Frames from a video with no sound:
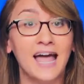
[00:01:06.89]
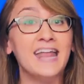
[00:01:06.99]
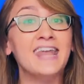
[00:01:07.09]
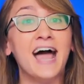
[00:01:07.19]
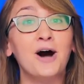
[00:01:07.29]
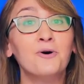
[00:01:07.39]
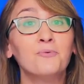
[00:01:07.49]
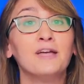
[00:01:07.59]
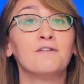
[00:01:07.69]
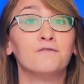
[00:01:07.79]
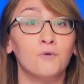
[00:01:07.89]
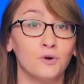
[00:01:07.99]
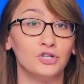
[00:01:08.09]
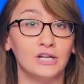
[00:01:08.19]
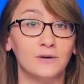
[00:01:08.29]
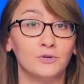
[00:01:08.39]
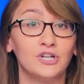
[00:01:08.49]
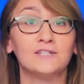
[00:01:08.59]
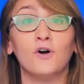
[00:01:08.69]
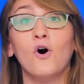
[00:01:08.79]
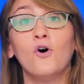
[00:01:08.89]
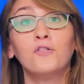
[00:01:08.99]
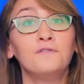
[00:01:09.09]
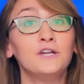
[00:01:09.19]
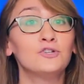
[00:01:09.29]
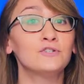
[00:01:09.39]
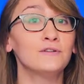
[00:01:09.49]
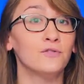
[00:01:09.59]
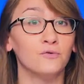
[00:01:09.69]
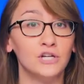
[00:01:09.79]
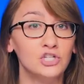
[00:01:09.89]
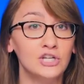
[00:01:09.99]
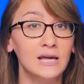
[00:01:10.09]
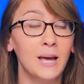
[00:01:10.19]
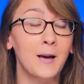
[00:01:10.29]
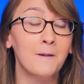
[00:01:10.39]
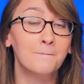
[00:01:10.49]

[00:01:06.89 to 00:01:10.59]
And now we have 4G, which has all the features of 3G,